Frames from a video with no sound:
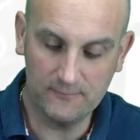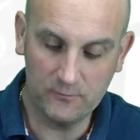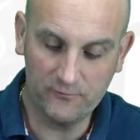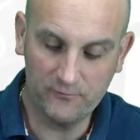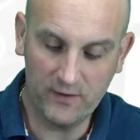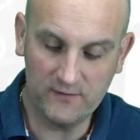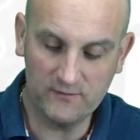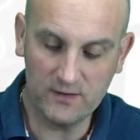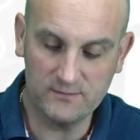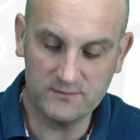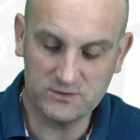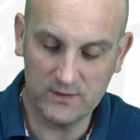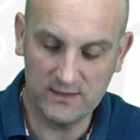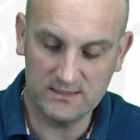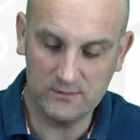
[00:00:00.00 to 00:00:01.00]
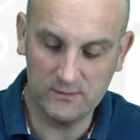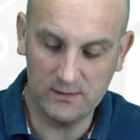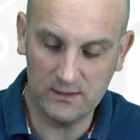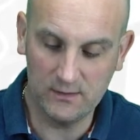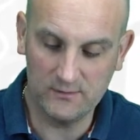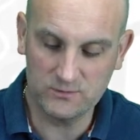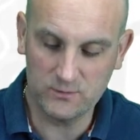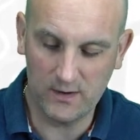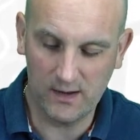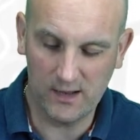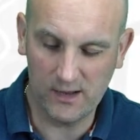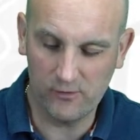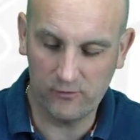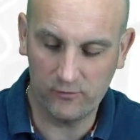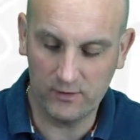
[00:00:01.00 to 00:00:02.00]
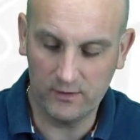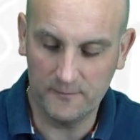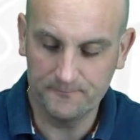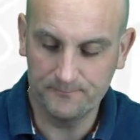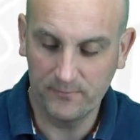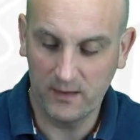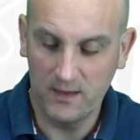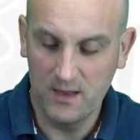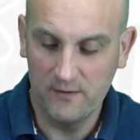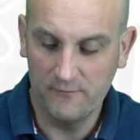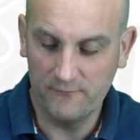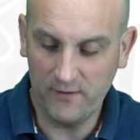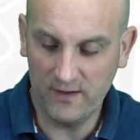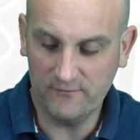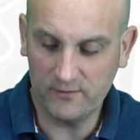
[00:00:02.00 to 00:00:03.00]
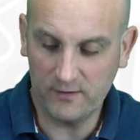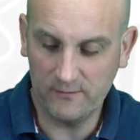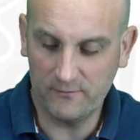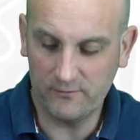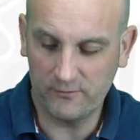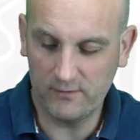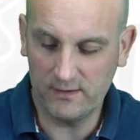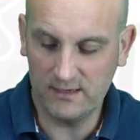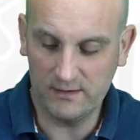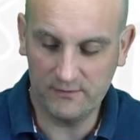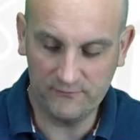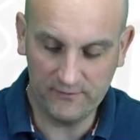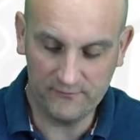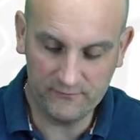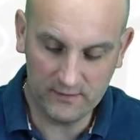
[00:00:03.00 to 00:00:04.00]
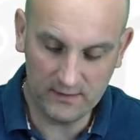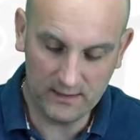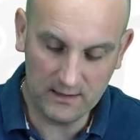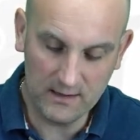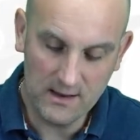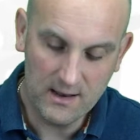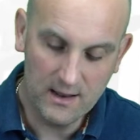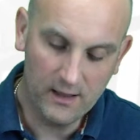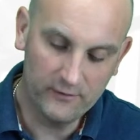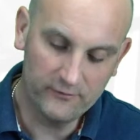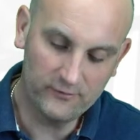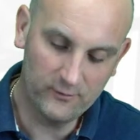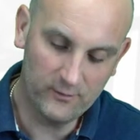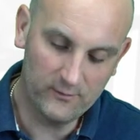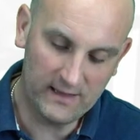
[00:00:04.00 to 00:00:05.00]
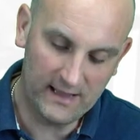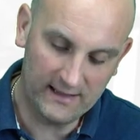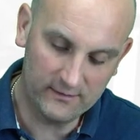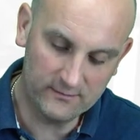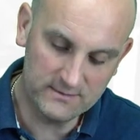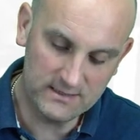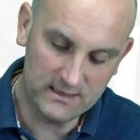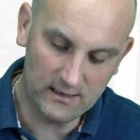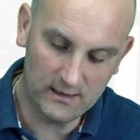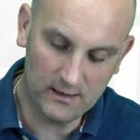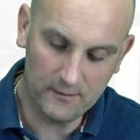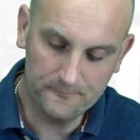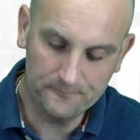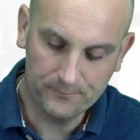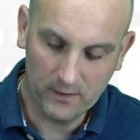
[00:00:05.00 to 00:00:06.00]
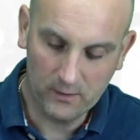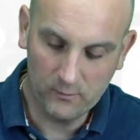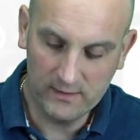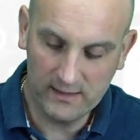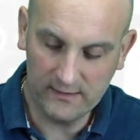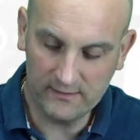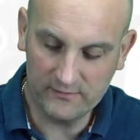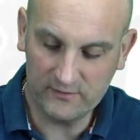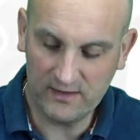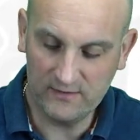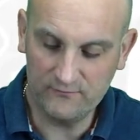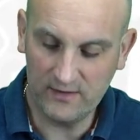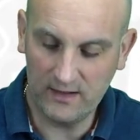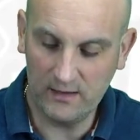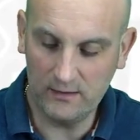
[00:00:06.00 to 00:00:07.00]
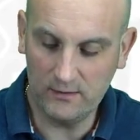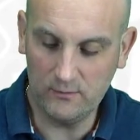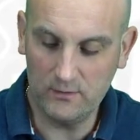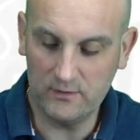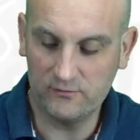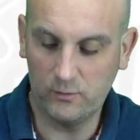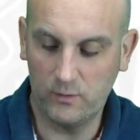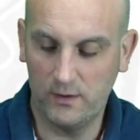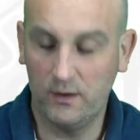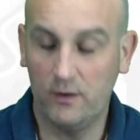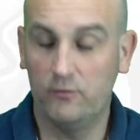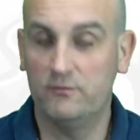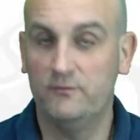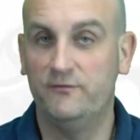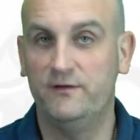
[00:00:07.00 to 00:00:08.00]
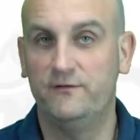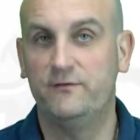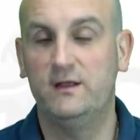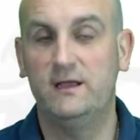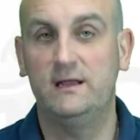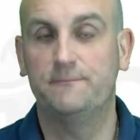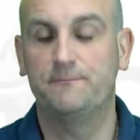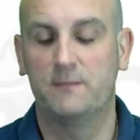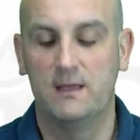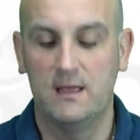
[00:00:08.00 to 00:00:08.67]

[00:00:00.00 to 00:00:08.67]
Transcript: Well, 5 times 20 we know is 100, 5 times 3 is 15, and so when we add them together, we get the same value as 115.